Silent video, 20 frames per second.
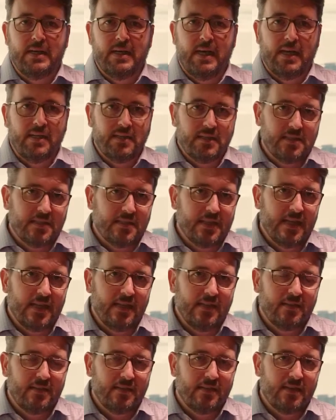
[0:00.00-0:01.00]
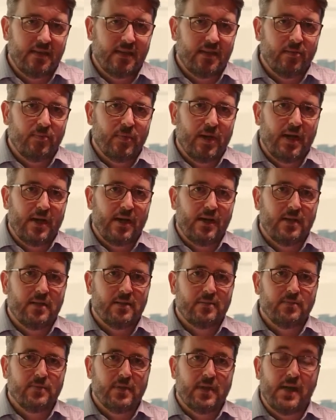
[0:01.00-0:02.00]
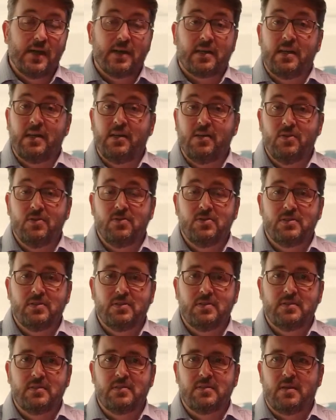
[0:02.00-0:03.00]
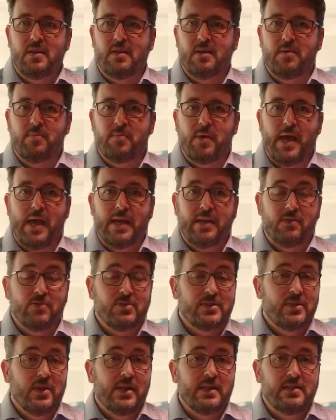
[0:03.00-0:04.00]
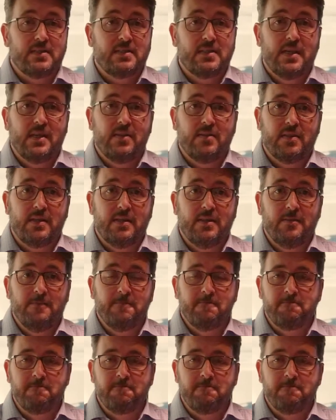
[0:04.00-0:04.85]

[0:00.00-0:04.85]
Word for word: understand um, our, our, key users um, and also understand the,